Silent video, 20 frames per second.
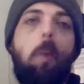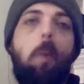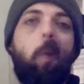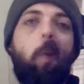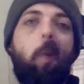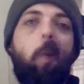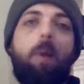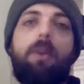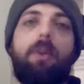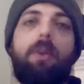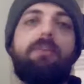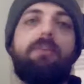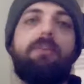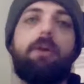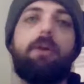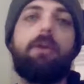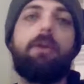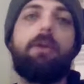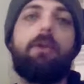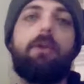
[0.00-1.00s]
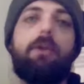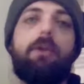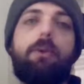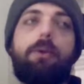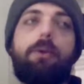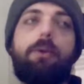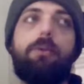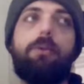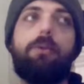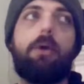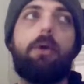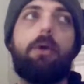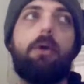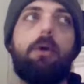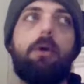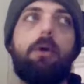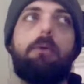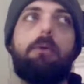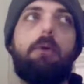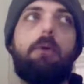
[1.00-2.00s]
Like, what the fuck do they do with
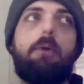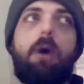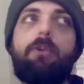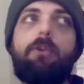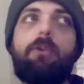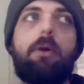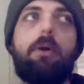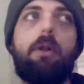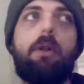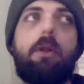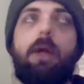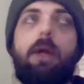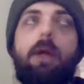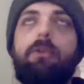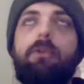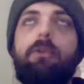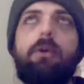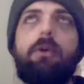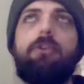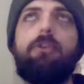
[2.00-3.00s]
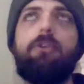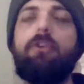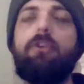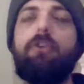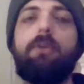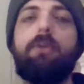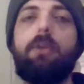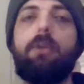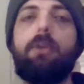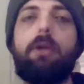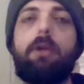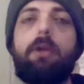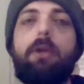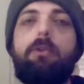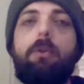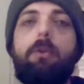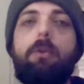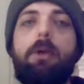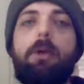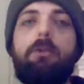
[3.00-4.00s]
Asuka and Alexa and shit for the next
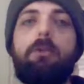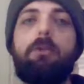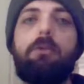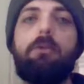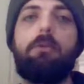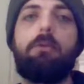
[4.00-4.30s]
2 weeks?